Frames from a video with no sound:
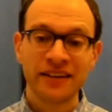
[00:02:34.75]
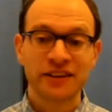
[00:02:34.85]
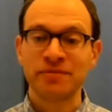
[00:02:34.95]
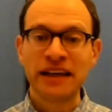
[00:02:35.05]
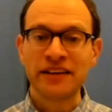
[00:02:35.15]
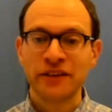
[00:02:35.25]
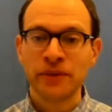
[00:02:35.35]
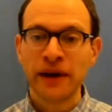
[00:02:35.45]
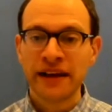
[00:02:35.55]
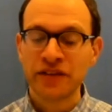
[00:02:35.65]
to make new
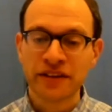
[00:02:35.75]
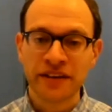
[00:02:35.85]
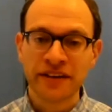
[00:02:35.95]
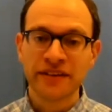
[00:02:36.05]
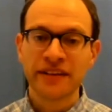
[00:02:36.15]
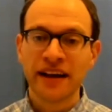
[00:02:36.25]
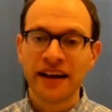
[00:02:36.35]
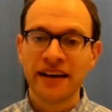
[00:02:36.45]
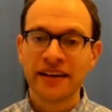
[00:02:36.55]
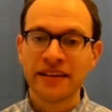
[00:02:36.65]
ways to
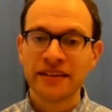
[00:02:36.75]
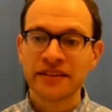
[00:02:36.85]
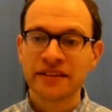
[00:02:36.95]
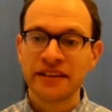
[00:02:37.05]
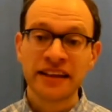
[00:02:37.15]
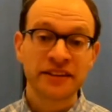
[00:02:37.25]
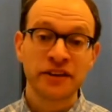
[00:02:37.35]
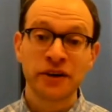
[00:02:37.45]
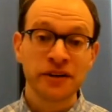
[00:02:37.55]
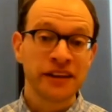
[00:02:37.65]
detect
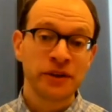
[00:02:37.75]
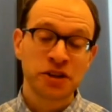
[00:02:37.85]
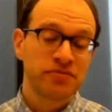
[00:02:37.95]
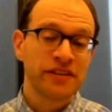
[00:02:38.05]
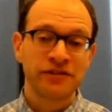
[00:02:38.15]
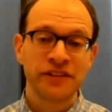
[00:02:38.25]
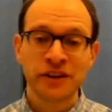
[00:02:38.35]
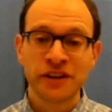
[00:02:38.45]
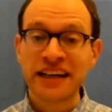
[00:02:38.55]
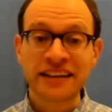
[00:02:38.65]
it early. Which, if you
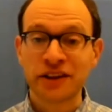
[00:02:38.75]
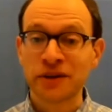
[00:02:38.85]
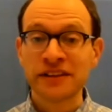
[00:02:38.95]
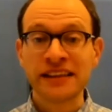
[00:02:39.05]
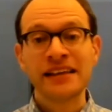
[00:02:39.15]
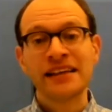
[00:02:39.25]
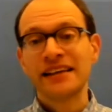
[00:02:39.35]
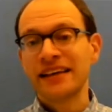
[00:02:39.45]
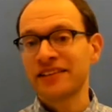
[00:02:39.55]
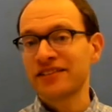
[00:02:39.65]
can detect it early,
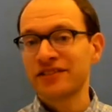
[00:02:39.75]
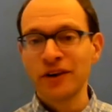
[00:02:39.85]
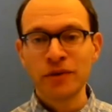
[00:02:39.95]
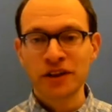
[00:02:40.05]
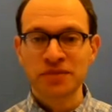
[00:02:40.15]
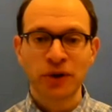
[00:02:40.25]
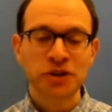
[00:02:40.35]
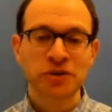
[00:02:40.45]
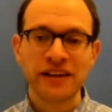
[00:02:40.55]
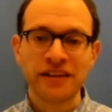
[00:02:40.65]
it's so much more
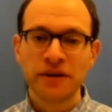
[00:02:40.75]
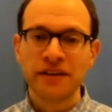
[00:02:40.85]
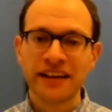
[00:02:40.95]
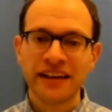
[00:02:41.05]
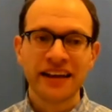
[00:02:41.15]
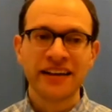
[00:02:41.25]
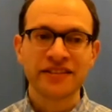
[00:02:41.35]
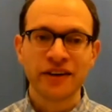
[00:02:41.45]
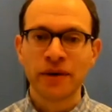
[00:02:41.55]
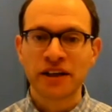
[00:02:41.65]
treatable,
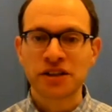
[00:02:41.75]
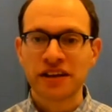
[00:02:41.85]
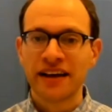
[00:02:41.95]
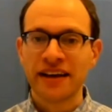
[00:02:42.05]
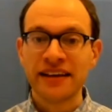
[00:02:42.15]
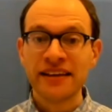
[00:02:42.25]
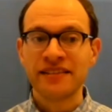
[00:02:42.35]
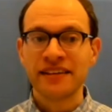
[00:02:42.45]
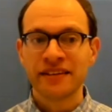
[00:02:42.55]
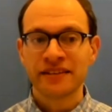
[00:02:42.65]
so much
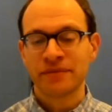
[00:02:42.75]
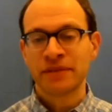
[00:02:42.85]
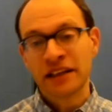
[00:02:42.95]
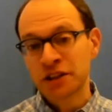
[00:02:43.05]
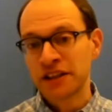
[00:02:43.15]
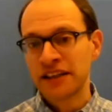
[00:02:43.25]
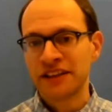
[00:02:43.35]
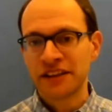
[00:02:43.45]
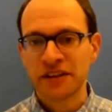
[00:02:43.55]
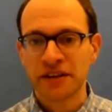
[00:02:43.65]
easier to potentially
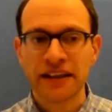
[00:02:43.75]
even cure